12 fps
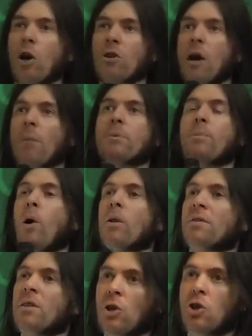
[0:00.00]
corrupt
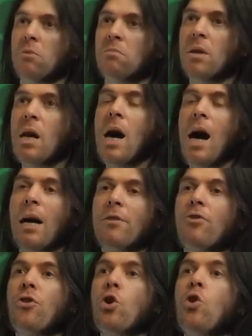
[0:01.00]
politician and
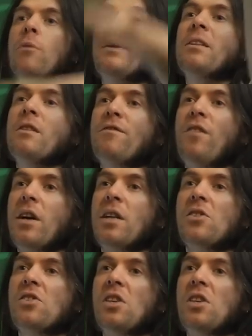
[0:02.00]
throw them into the fucking